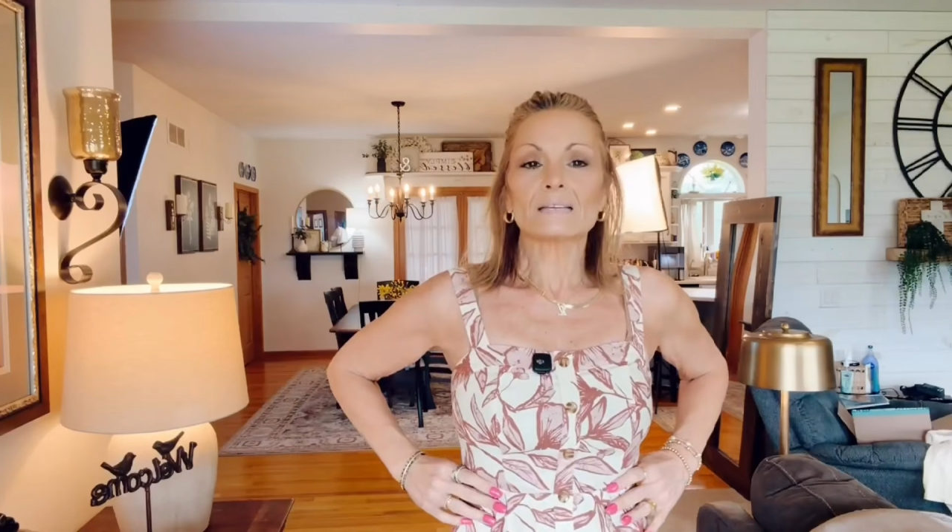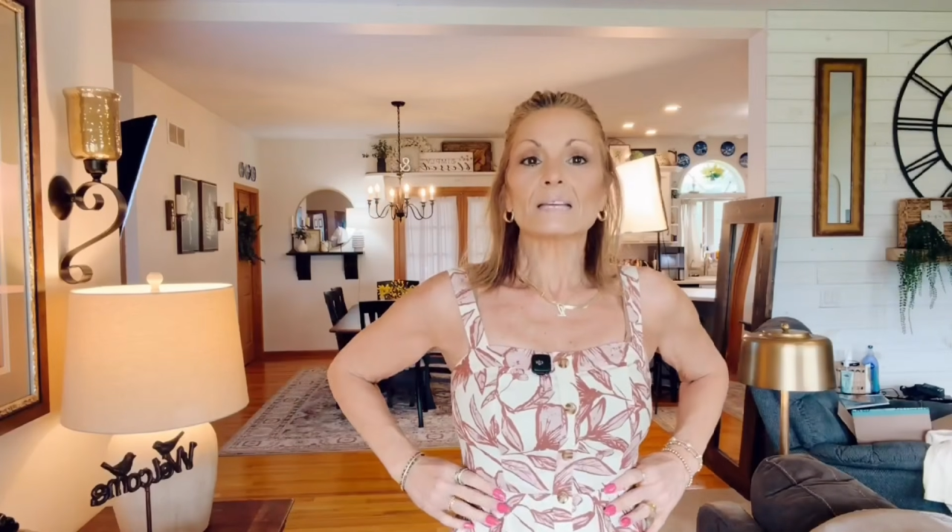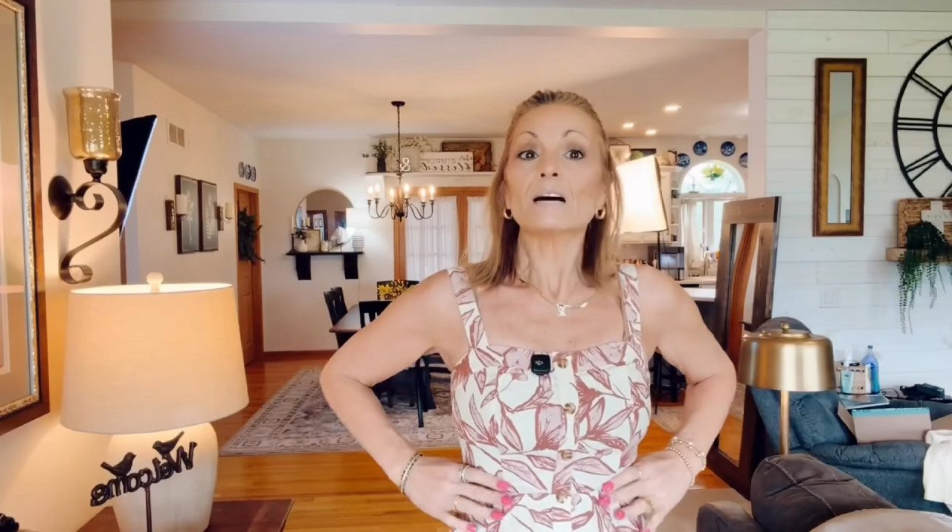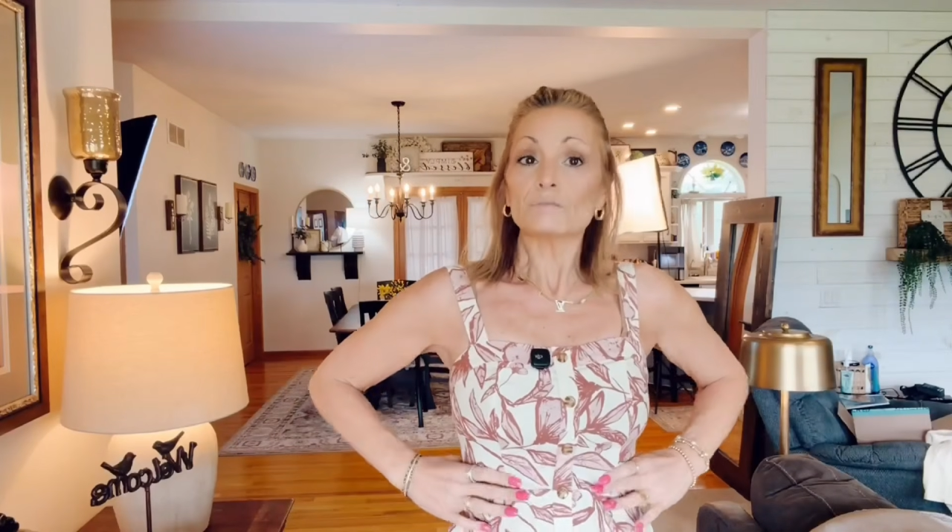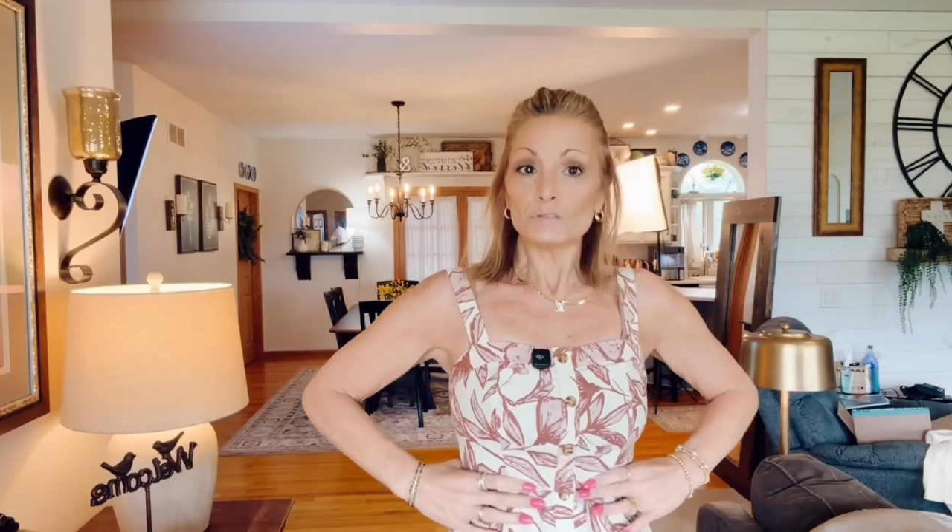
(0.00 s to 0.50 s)

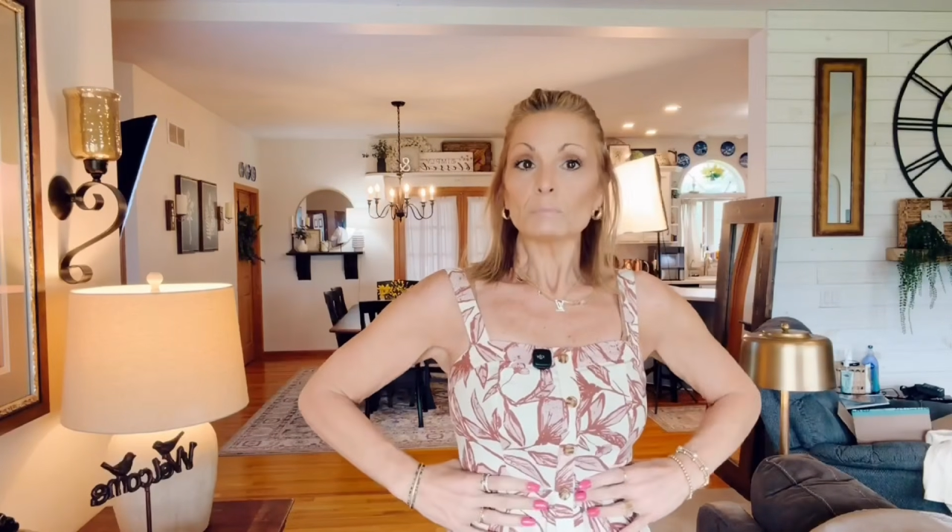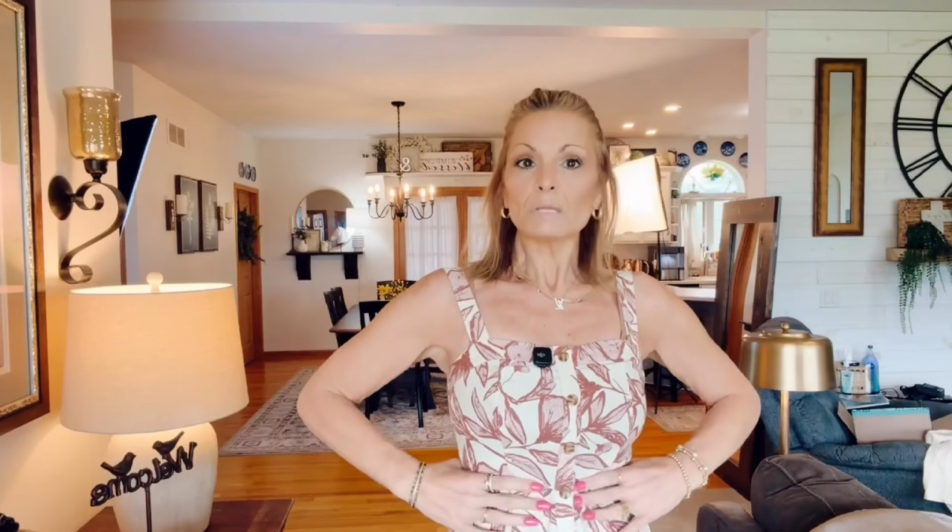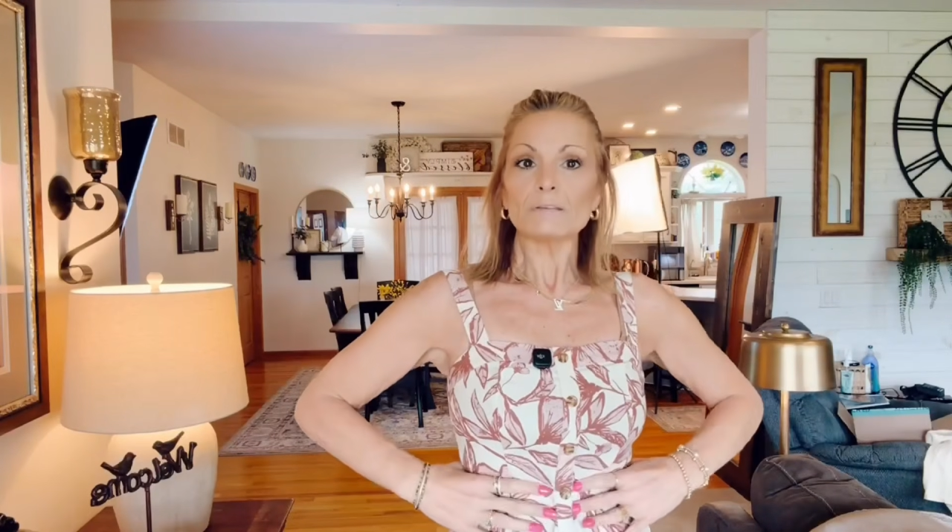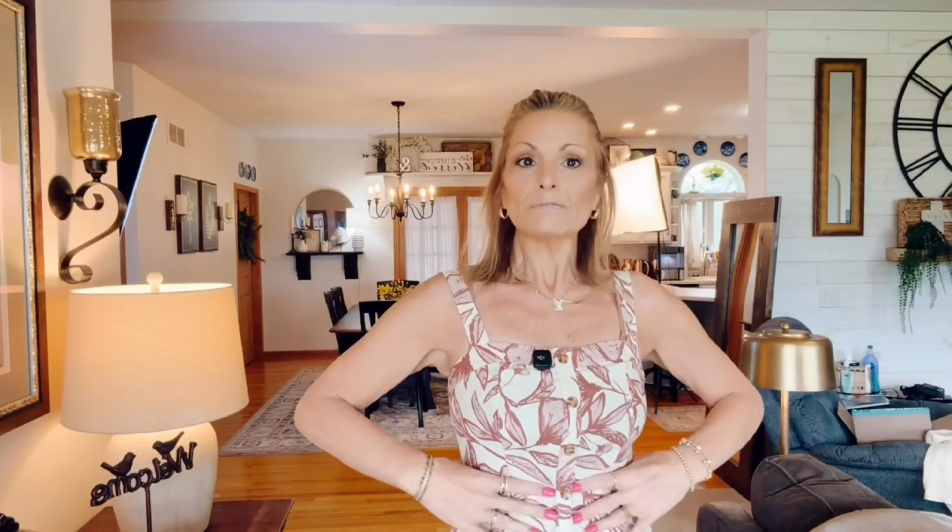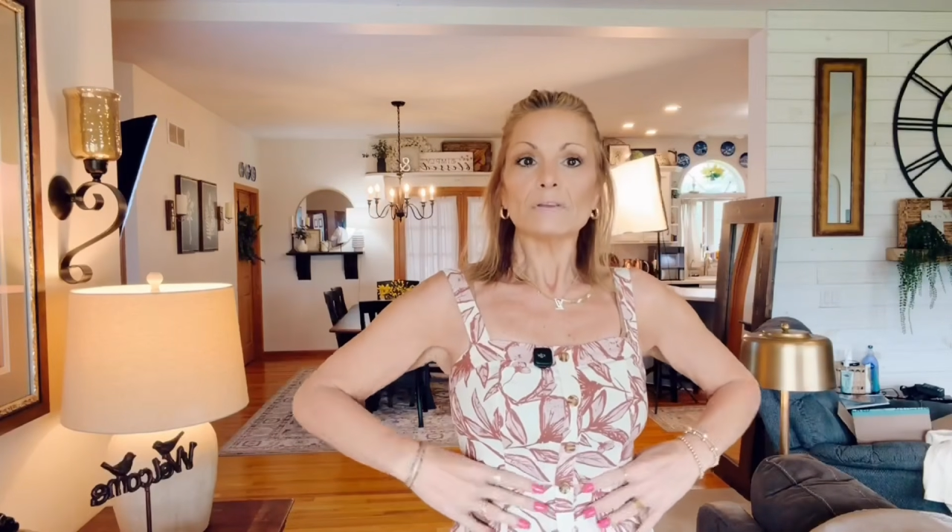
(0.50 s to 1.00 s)

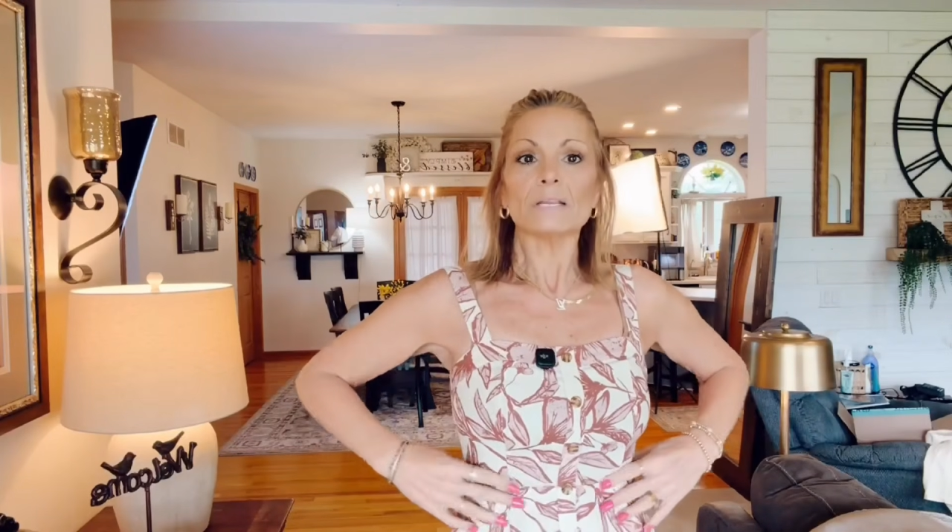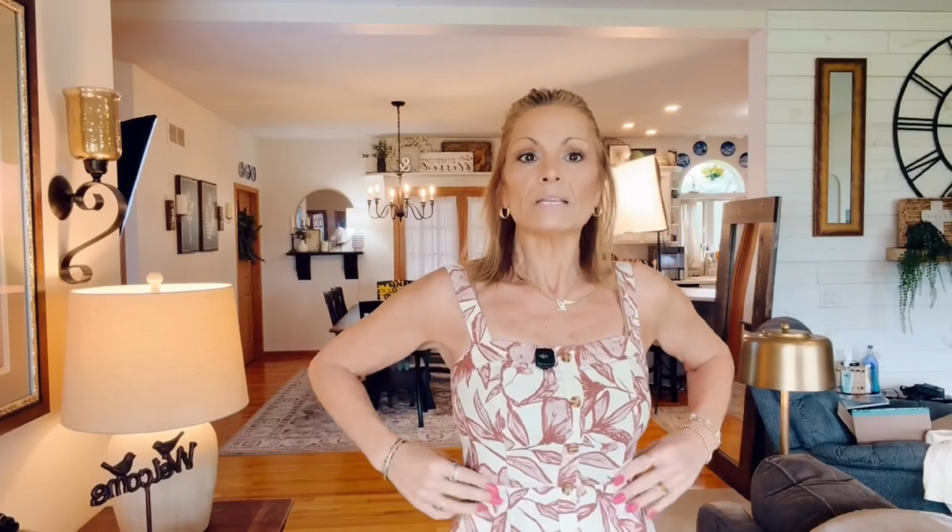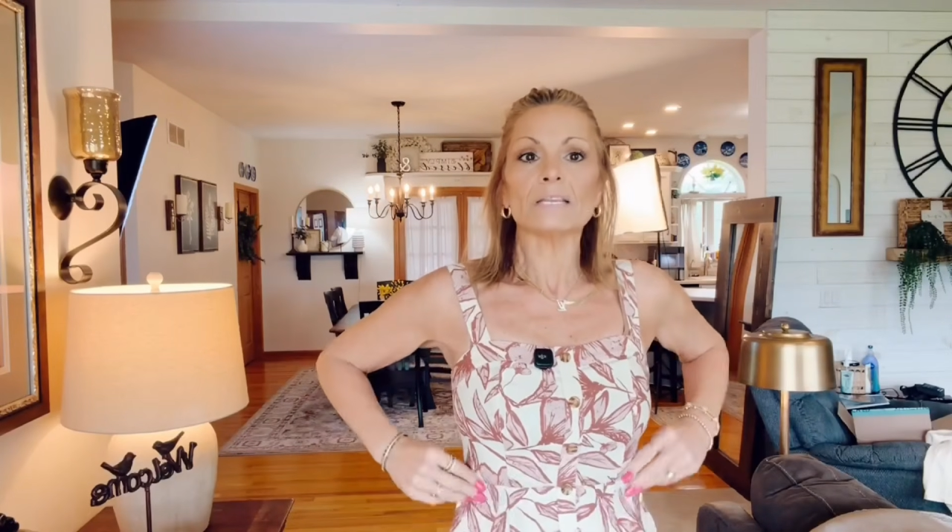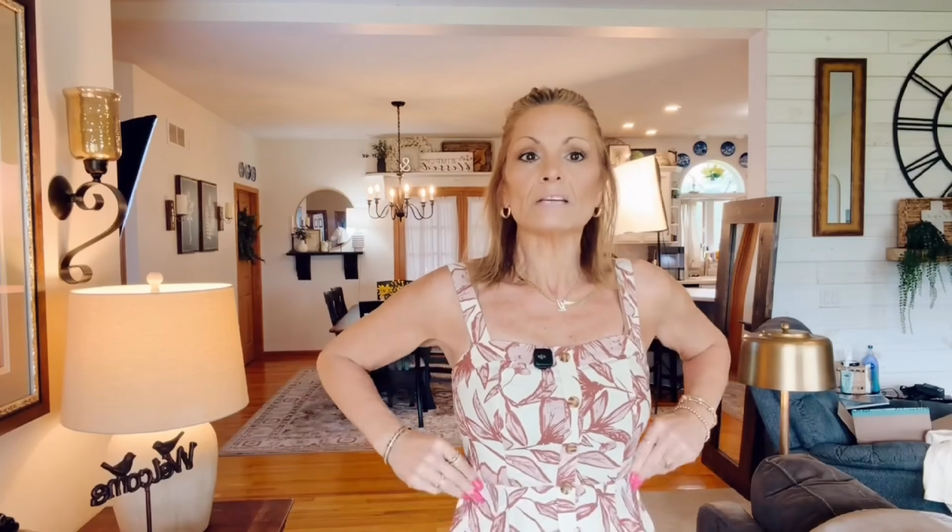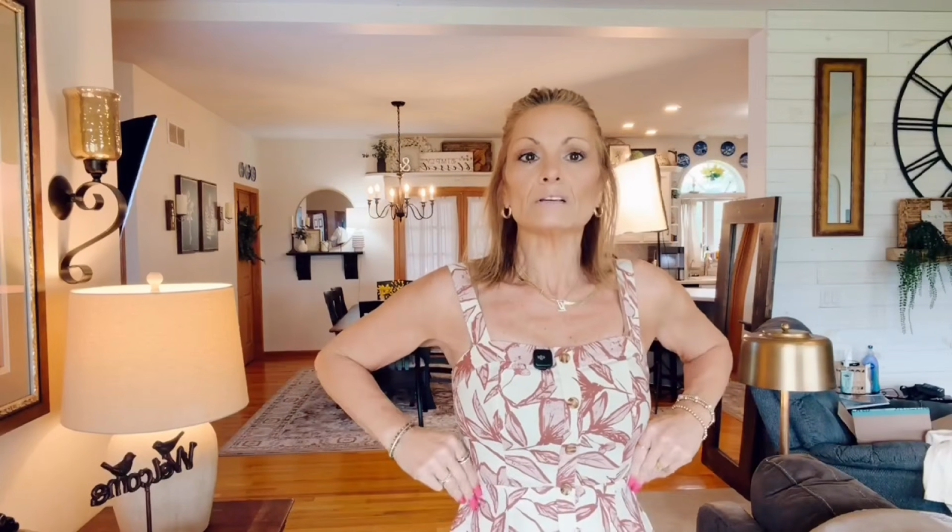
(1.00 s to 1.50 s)
comfortably fitted
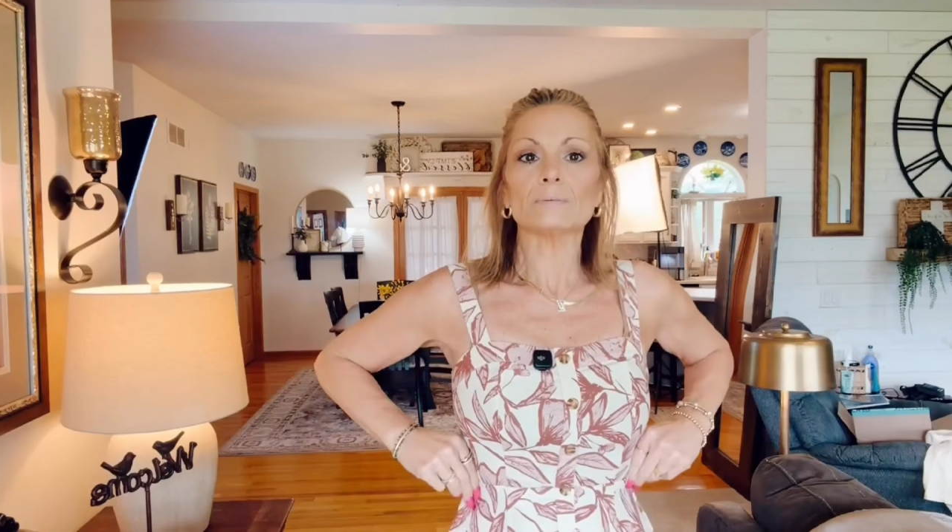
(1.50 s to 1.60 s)
here